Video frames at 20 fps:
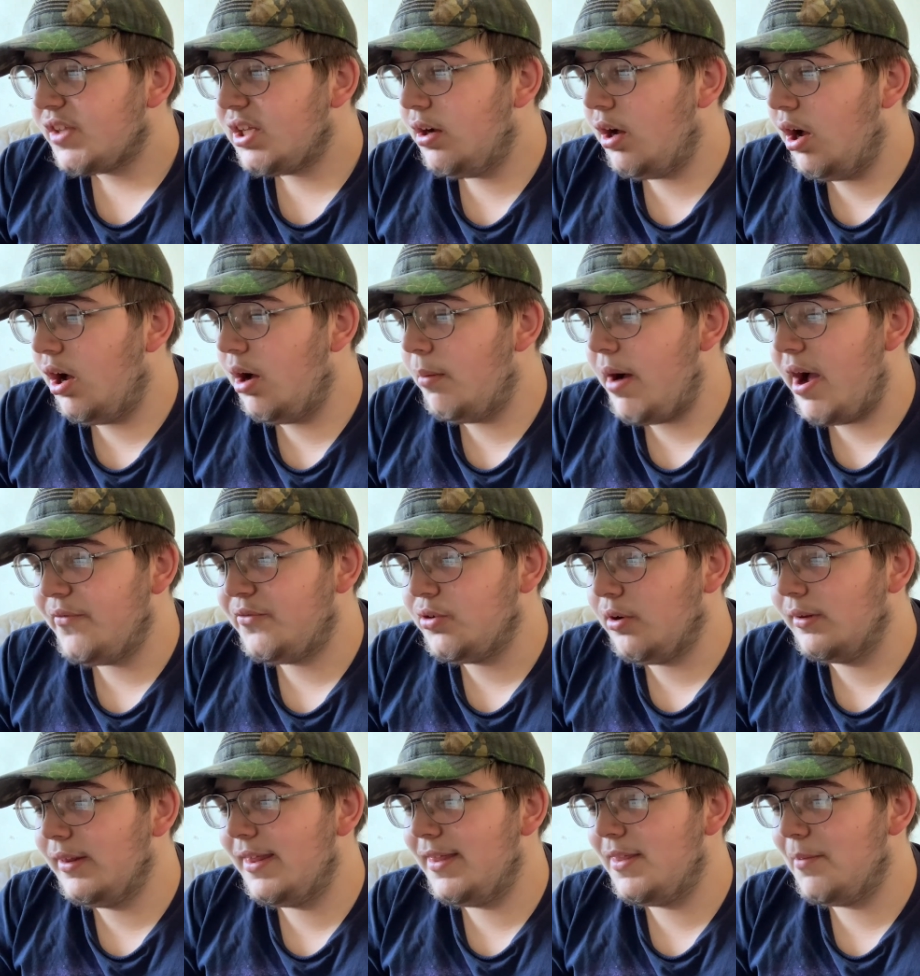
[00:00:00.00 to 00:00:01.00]
Um, I've
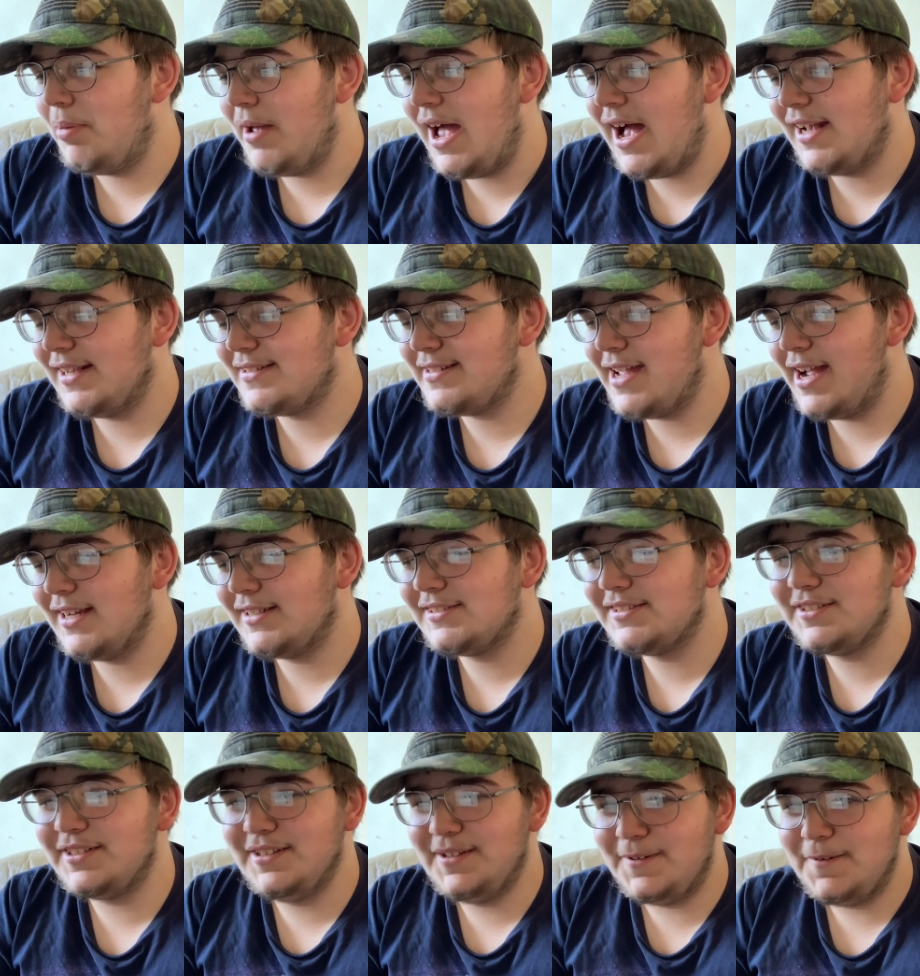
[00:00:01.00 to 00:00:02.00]
told it in the past,
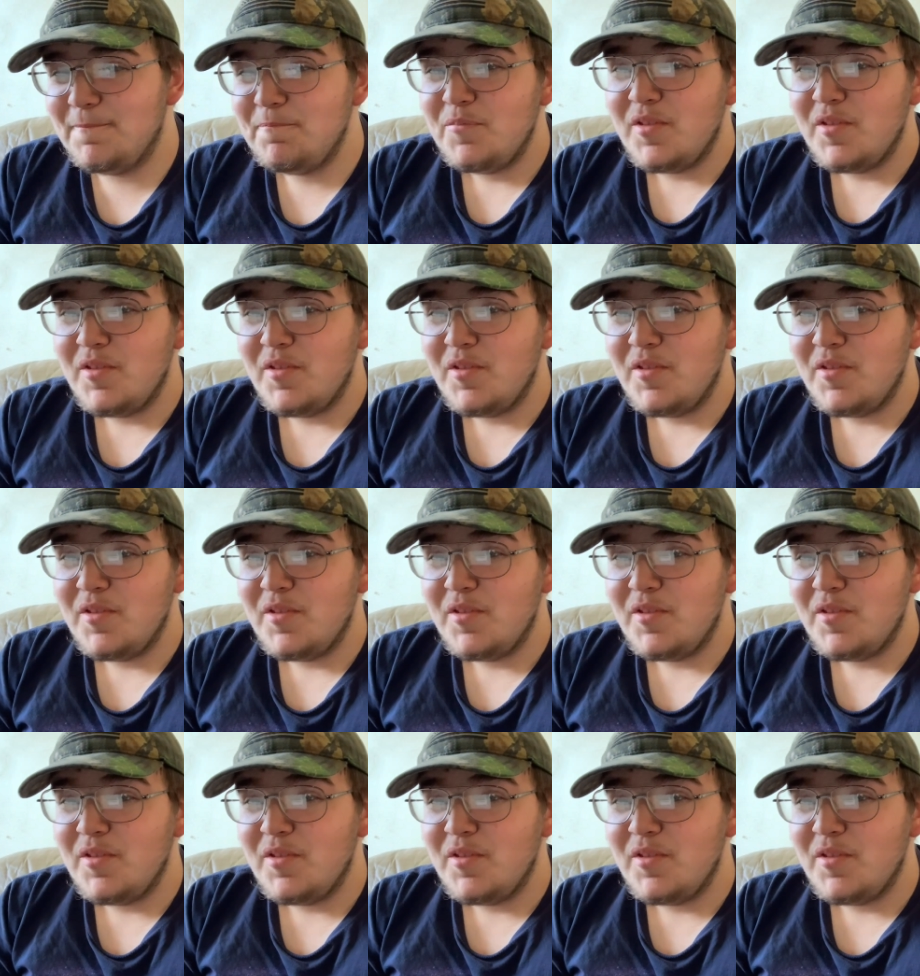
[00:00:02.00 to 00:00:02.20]
actually.